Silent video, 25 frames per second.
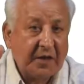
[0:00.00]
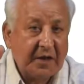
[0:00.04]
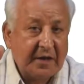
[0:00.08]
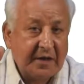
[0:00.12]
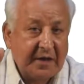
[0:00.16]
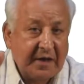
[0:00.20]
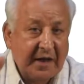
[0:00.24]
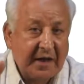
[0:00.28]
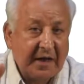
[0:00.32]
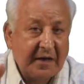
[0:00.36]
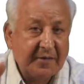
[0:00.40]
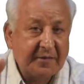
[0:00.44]

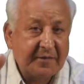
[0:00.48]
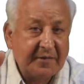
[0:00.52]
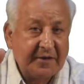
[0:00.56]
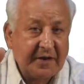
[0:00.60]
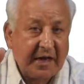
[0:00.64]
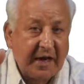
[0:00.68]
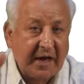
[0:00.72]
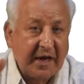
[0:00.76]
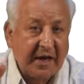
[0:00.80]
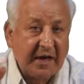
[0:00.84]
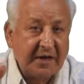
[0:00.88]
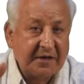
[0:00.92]
named
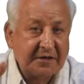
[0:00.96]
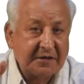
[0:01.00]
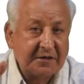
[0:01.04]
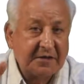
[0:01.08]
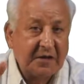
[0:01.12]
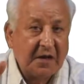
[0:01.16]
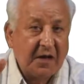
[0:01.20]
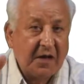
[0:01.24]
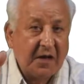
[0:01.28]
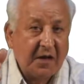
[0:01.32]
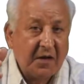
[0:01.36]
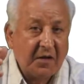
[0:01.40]

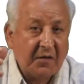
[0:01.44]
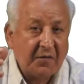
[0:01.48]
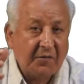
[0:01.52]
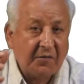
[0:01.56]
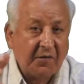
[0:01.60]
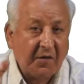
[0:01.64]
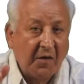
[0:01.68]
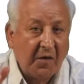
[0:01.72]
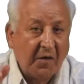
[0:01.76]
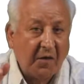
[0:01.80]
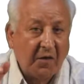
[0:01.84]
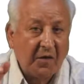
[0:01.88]
as
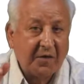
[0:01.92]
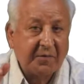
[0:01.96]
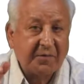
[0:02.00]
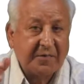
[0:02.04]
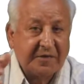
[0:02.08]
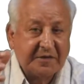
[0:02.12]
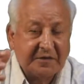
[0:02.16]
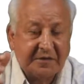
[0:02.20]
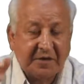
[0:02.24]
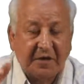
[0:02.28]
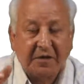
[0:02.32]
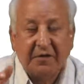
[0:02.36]

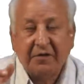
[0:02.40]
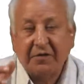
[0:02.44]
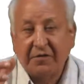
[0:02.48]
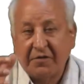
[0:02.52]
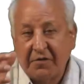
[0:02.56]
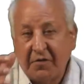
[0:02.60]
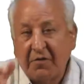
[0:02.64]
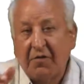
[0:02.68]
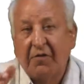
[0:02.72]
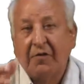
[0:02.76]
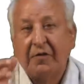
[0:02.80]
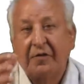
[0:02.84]

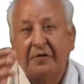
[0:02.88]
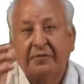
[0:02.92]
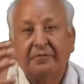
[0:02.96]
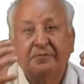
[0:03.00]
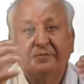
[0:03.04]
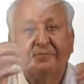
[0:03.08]
Farbizentron.